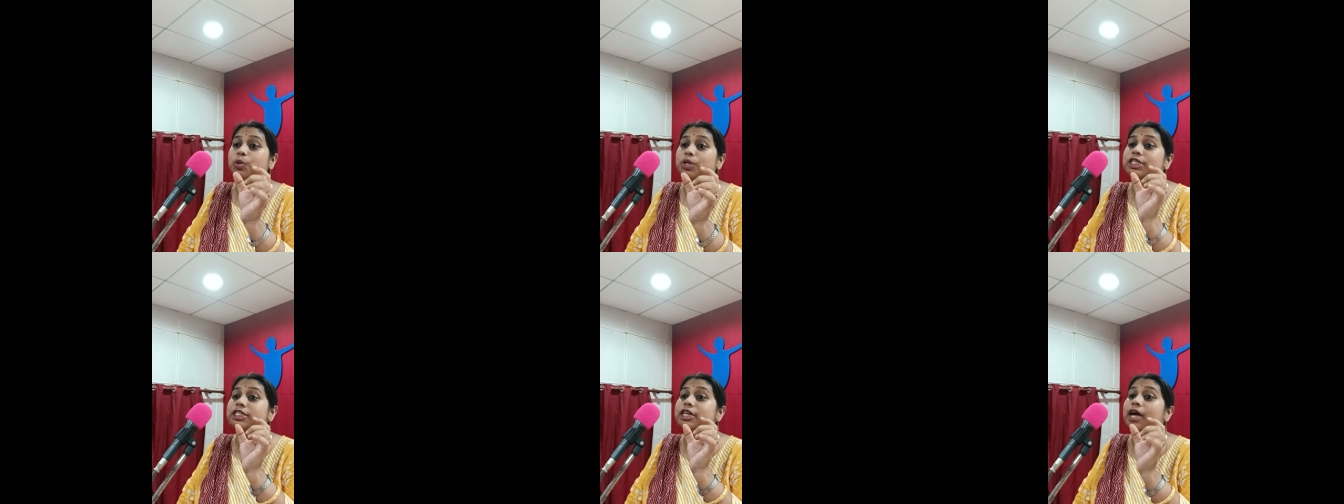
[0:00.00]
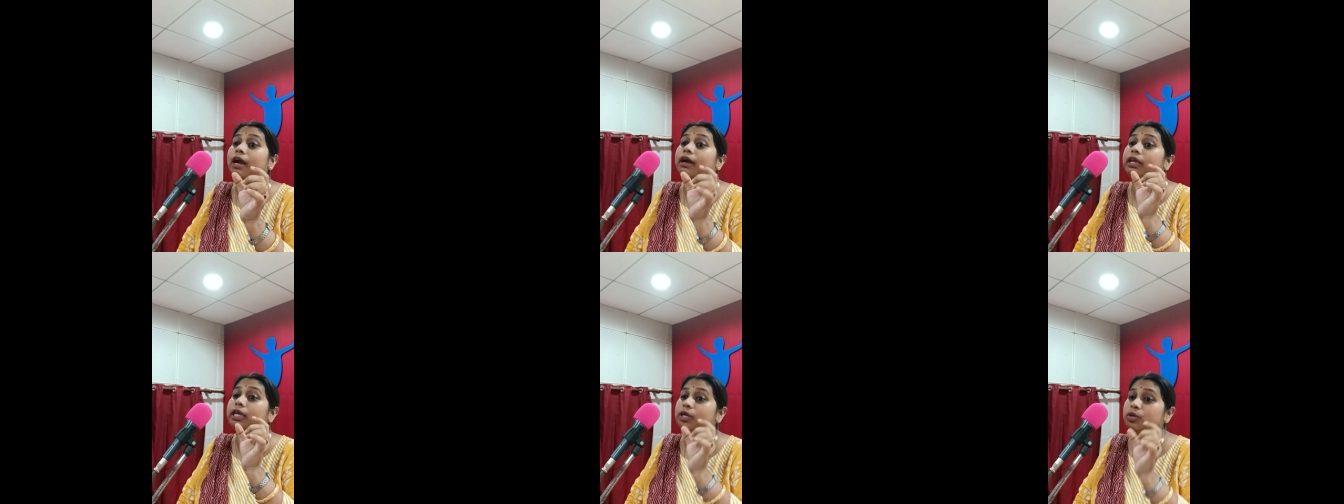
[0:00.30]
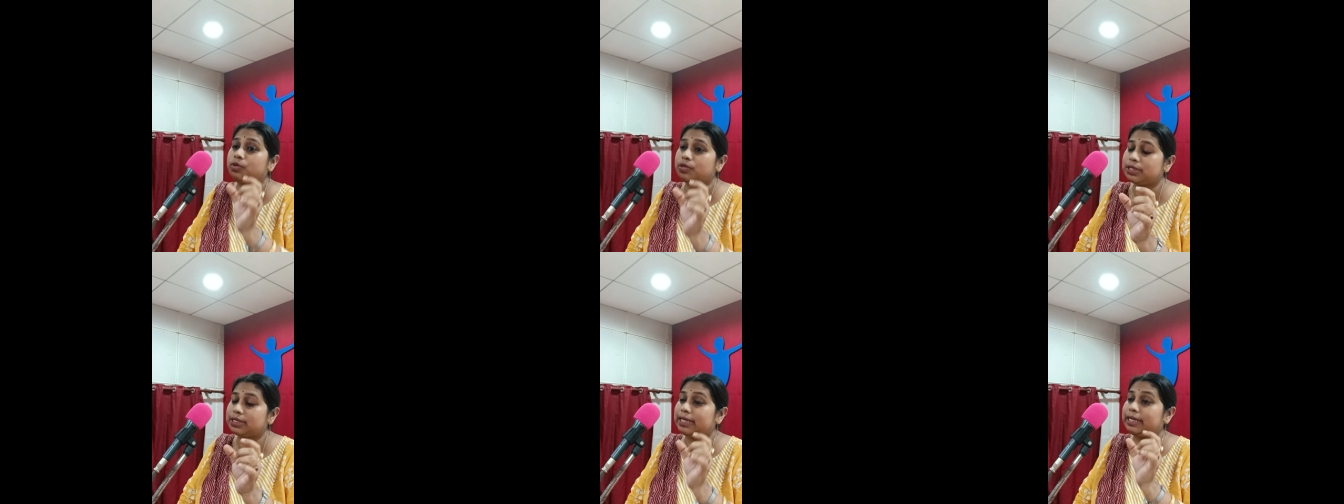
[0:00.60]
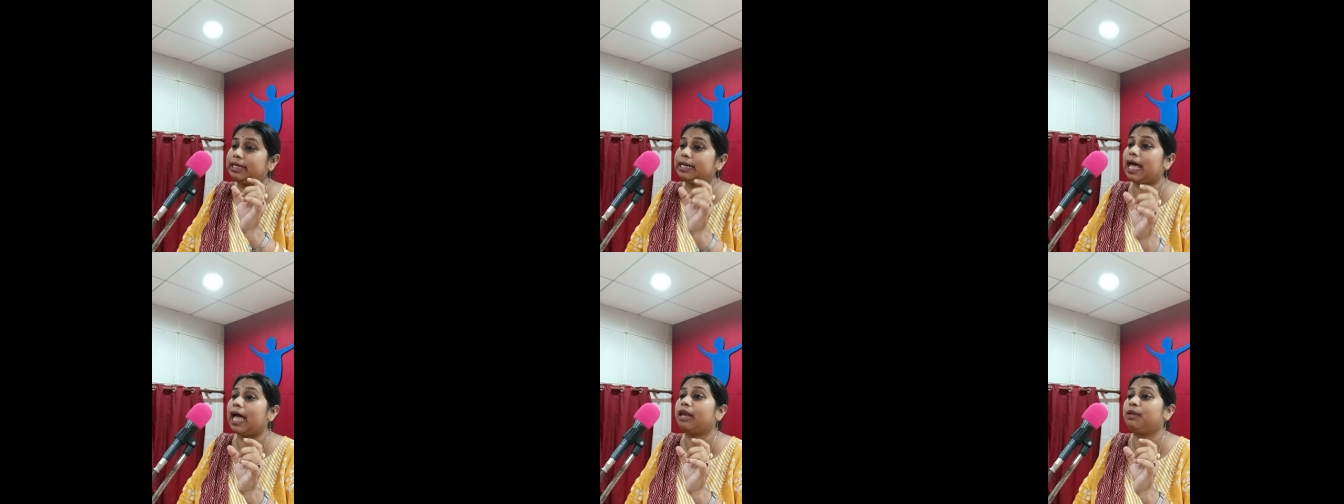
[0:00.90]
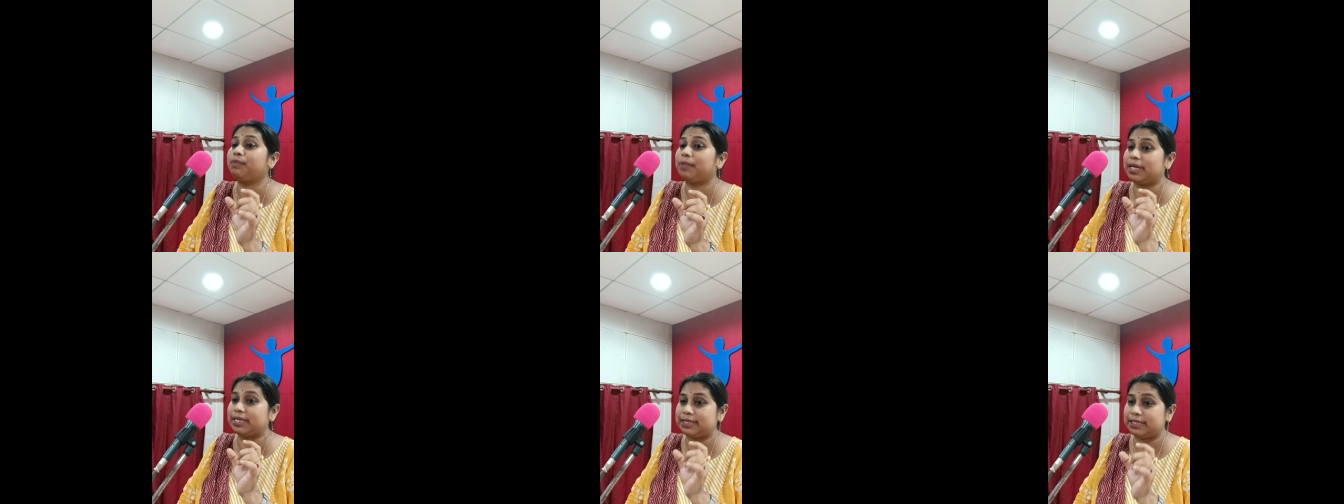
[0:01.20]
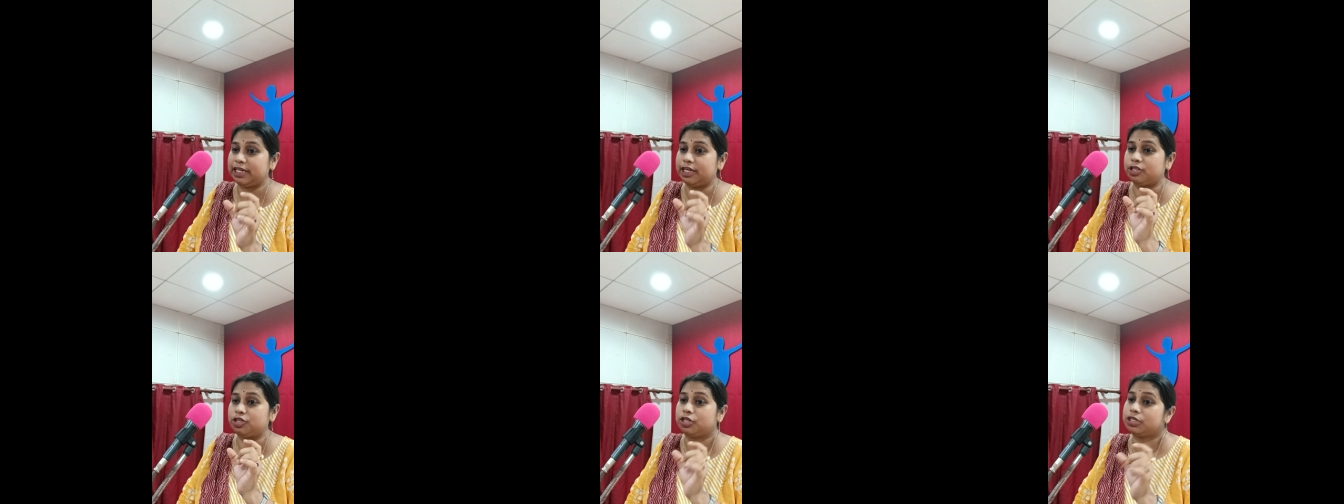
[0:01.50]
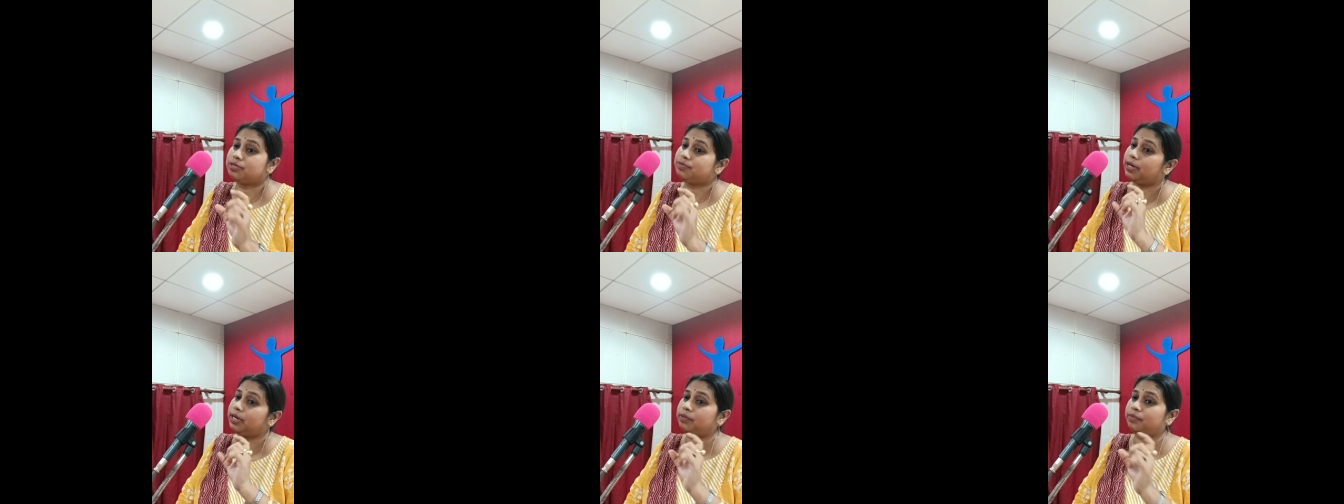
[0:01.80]
which are used in that message
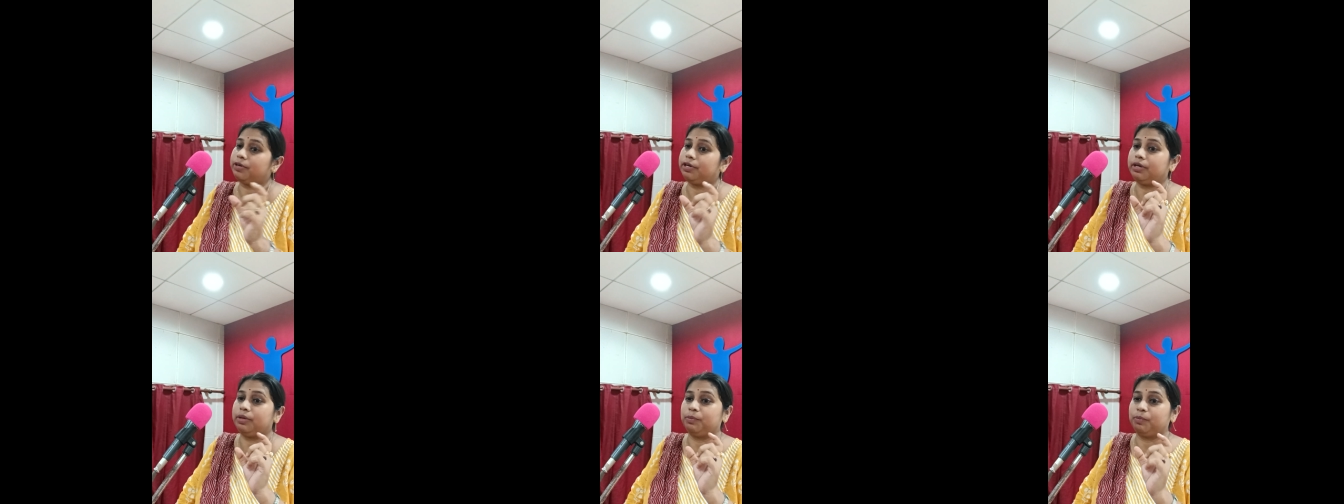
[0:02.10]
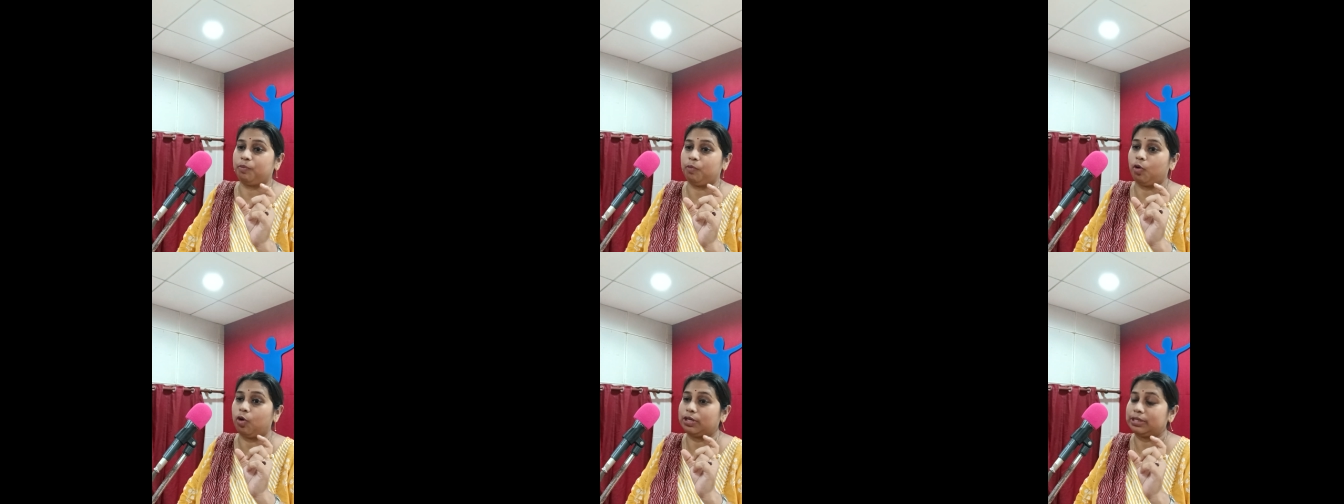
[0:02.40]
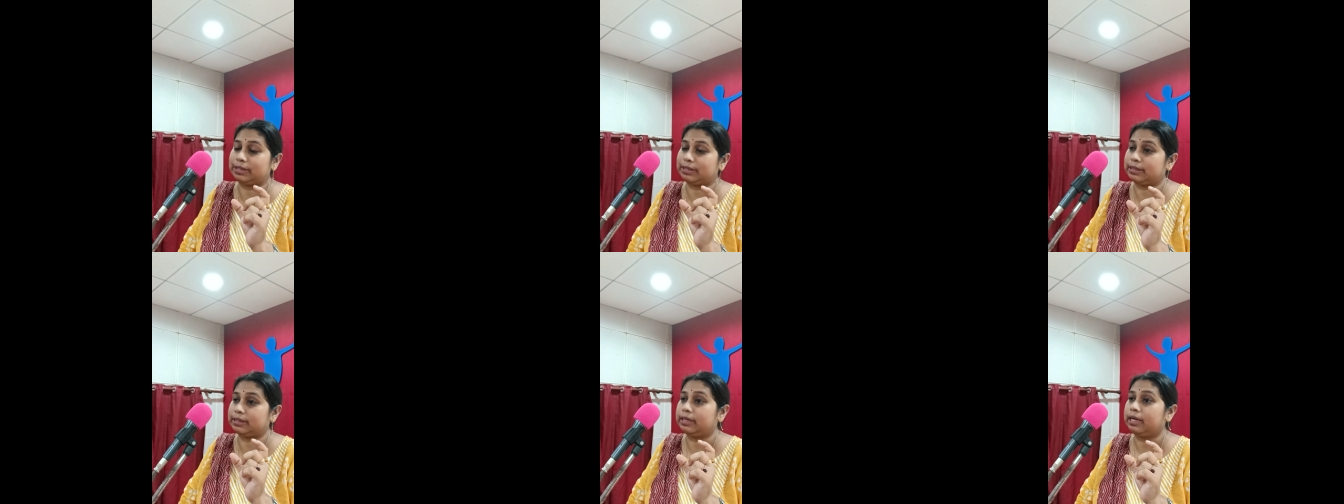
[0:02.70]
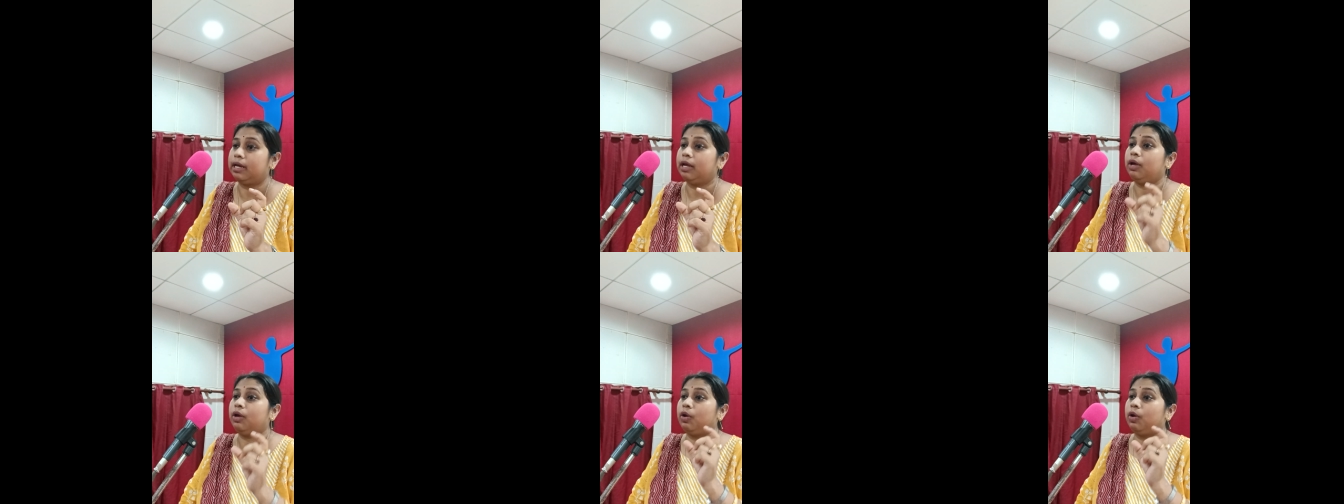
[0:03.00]
is very very important.